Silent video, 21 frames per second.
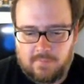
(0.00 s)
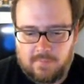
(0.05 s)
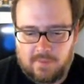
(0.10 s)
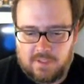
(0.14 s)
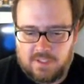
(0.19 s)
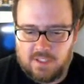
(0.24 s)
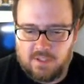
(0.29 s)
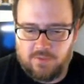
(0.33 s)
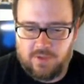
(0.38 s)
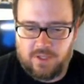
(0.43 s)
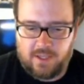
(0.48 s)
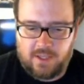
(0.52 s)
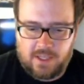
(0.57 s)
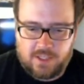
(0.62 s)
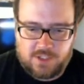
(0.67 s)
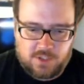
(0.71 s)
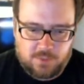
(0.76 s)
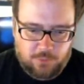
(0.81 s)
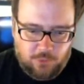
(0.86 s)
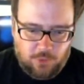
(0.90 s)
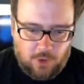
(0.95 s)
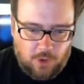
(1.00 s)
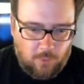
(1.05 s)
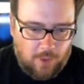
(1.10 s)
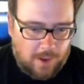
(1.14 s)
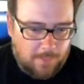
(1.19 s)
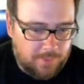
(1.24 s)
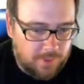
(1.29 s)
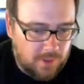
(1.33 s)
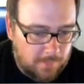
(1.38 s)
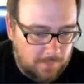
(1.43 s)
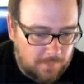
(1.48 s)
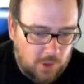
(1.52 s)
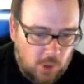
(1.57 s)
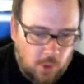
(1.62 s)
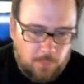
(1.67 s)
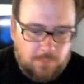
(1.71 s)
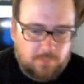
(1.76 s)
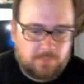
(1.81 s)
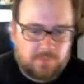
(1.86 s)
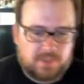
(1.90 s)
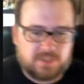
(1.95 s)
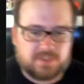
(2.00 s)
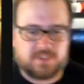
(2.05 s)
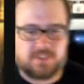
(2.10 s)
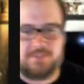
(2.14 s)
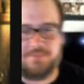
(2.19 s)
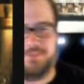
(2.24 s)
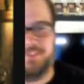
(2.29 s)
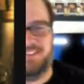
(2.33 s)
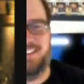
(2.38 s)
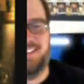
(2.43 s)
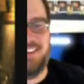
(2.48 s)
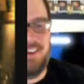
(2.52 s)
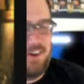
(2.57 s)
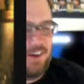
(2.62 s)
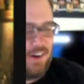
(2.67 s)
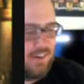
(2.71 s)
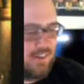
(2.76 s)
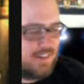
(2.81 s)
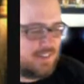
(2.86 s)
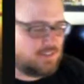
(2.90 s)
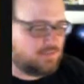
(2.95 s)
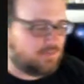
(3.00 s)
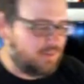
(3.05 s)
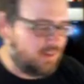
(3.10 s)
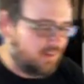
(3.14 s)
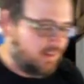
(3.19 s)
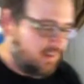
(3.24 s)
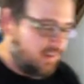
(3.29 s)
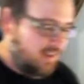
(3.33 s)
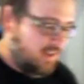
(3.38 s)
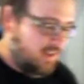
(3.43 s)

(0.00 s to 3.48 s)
See if I can catch them before I wrap it up. Nope, missed it. Alright, that's fine.